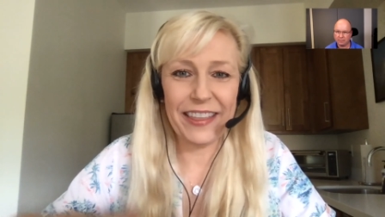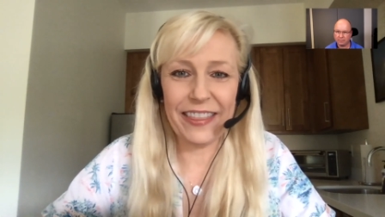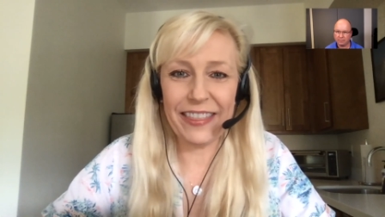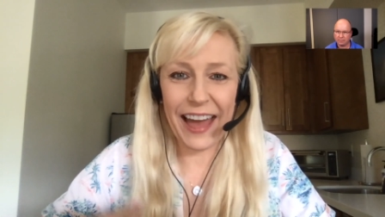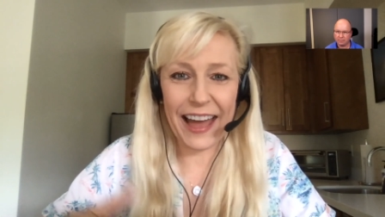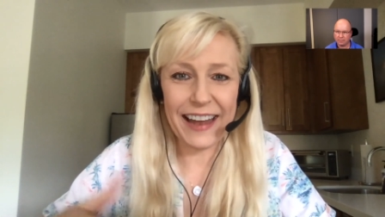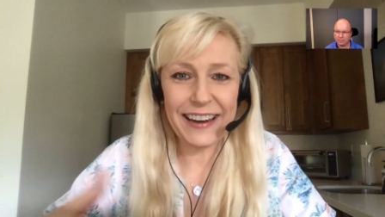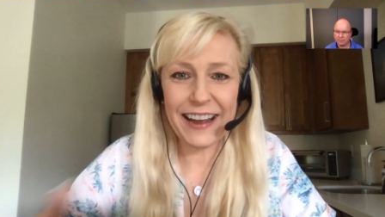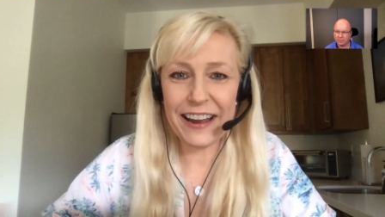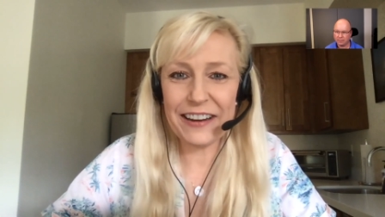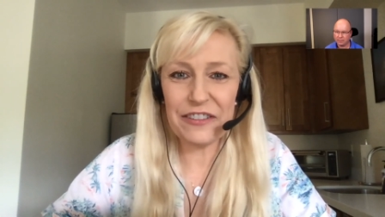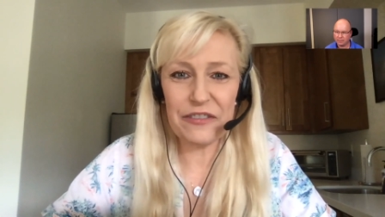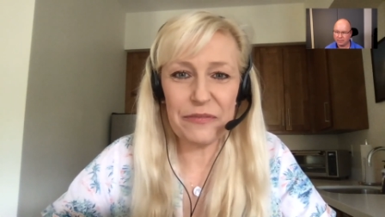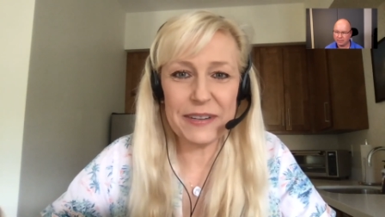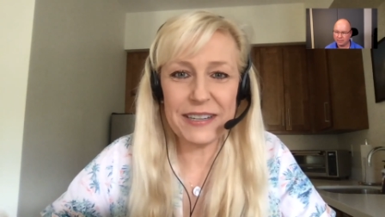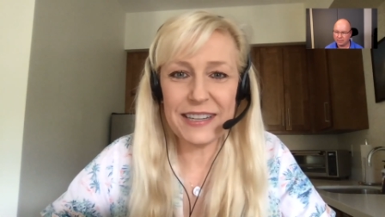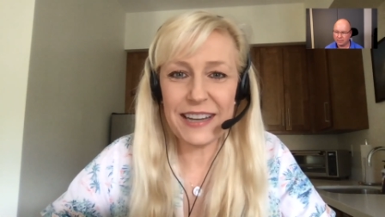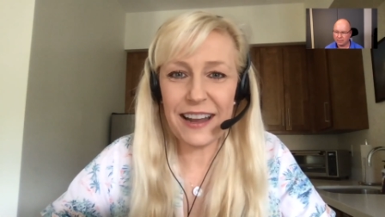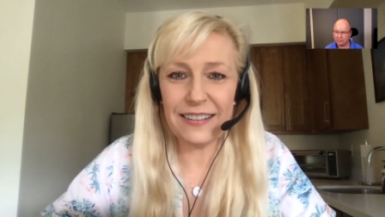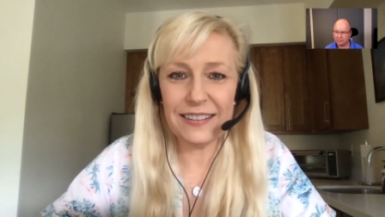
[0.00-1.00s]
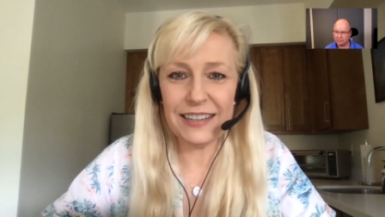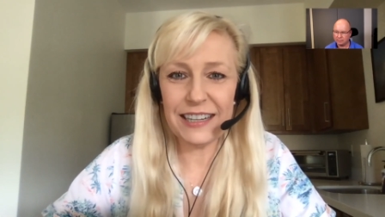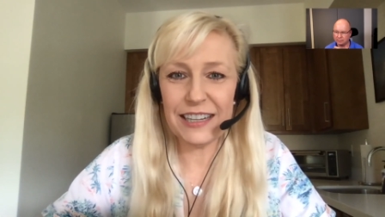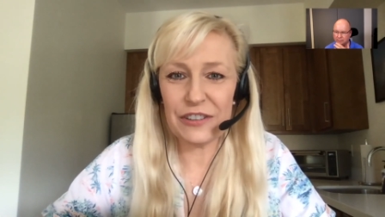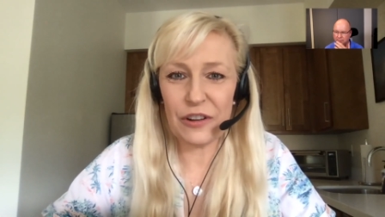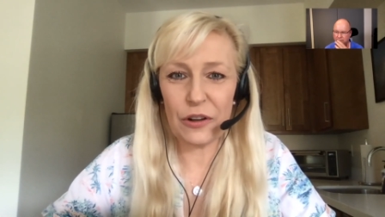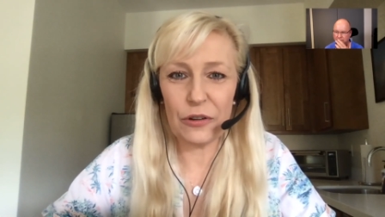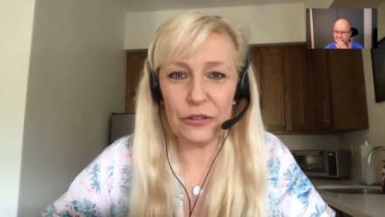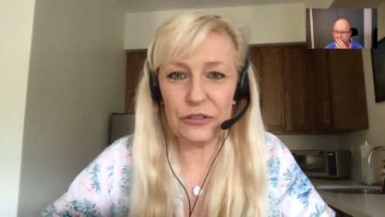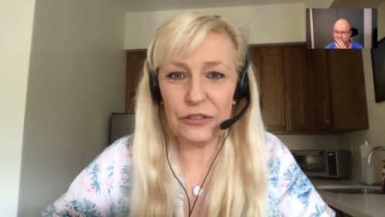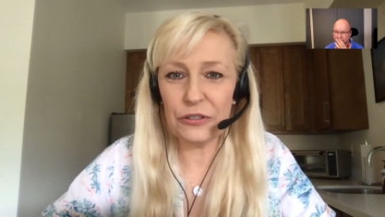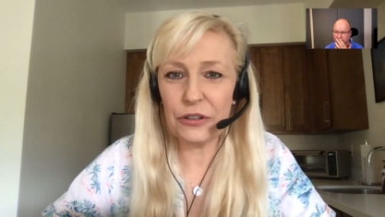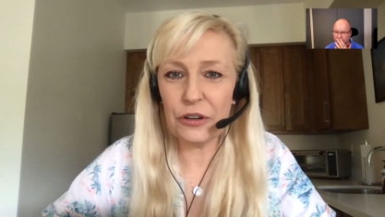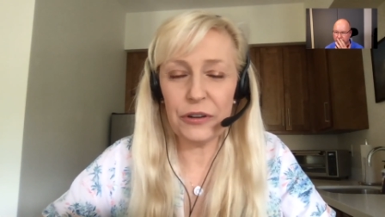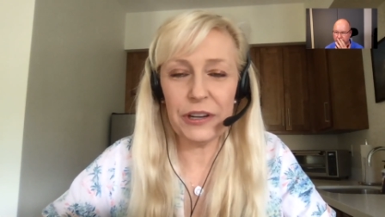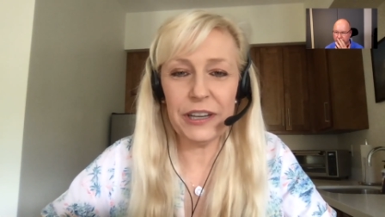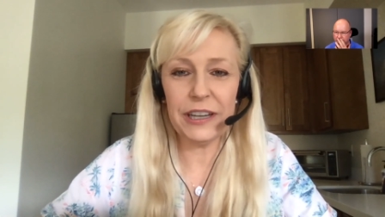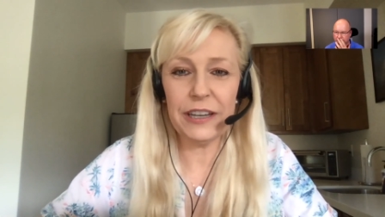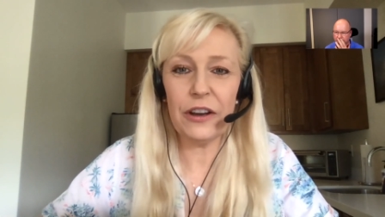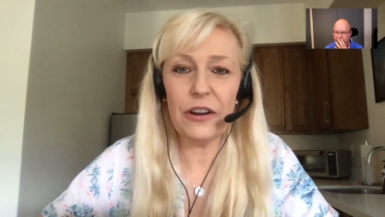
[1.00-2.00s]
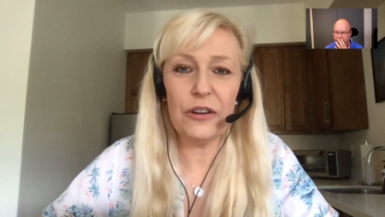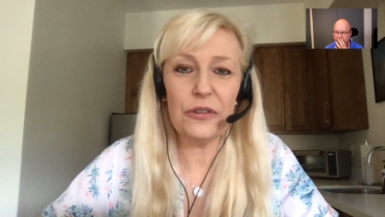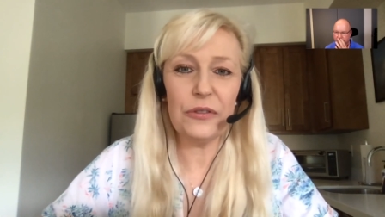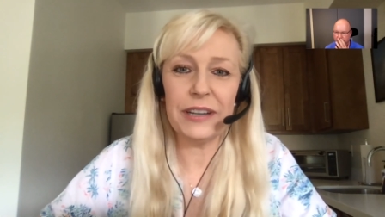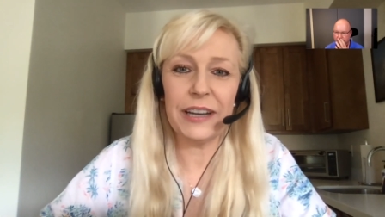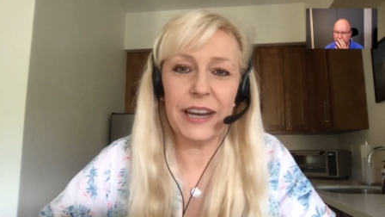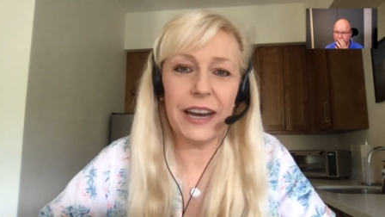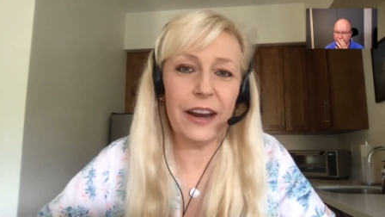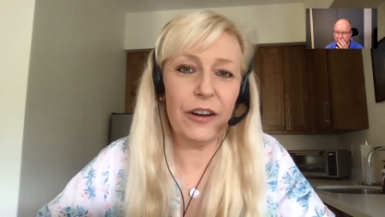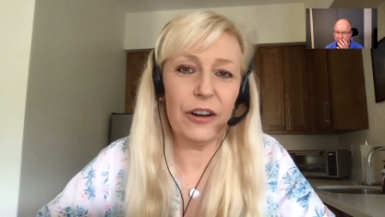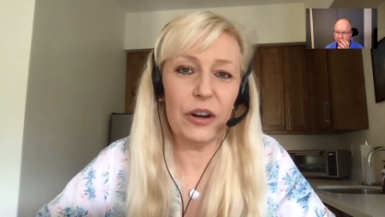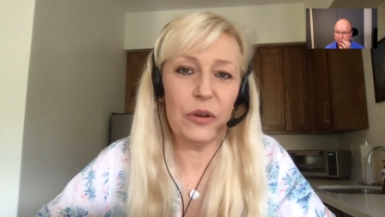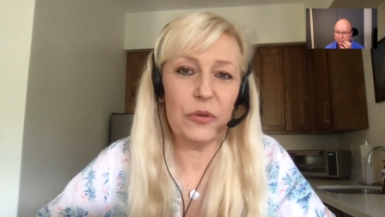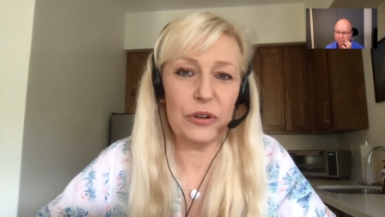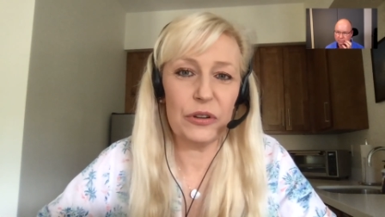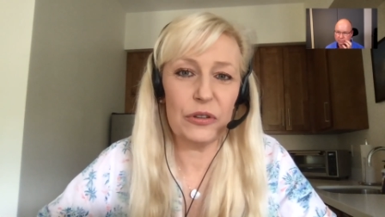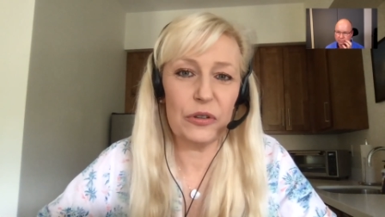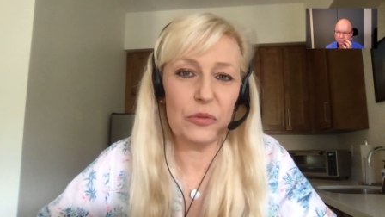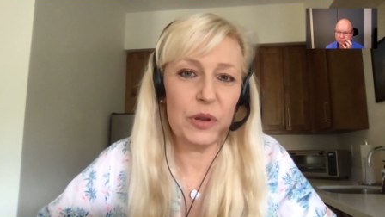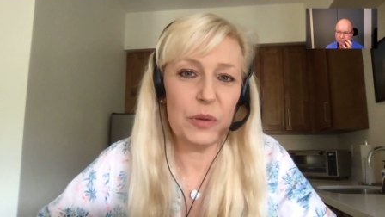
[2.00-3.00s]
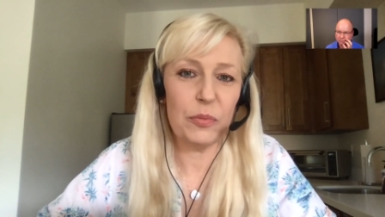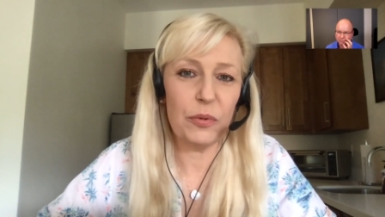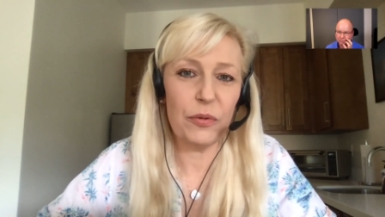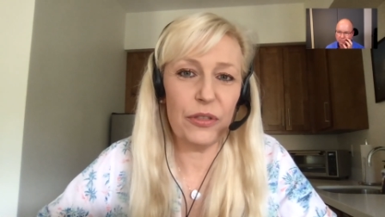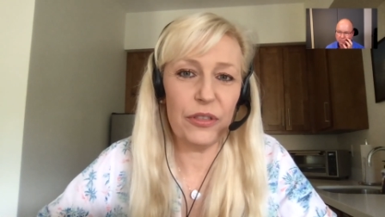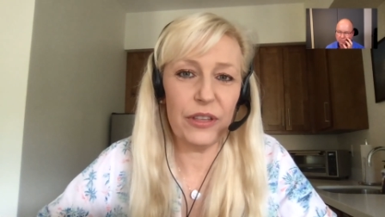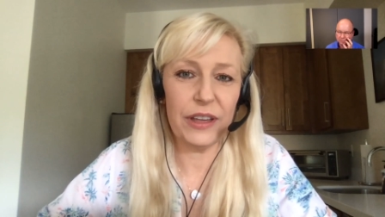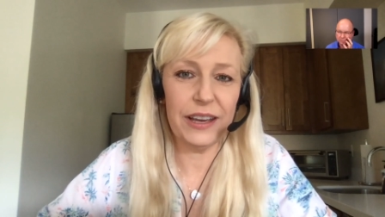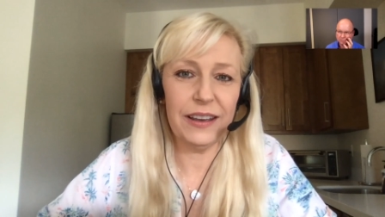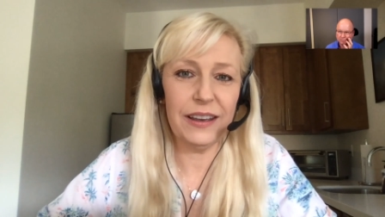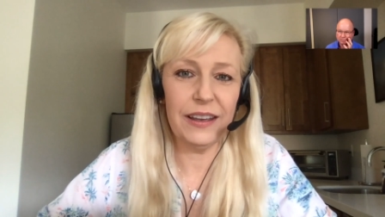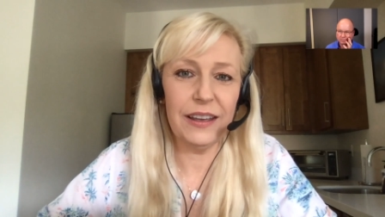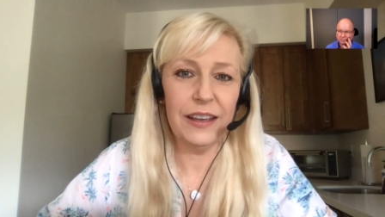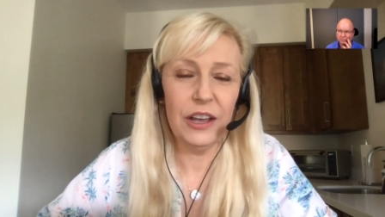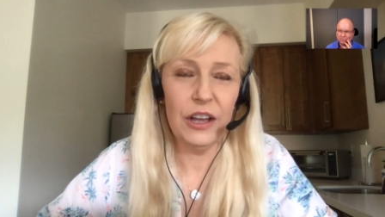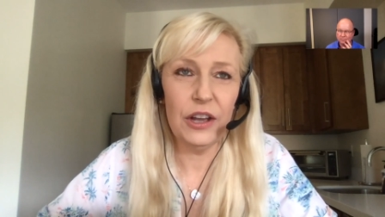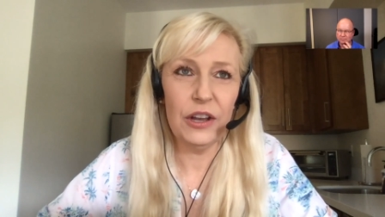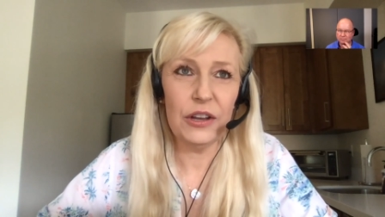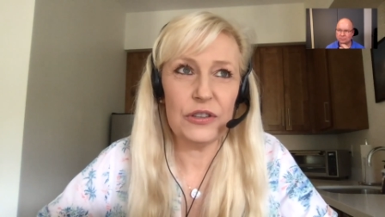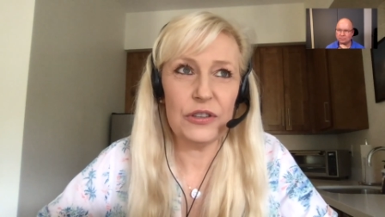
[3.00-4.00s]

like that kind of mentality is also your ego and caring what other people think.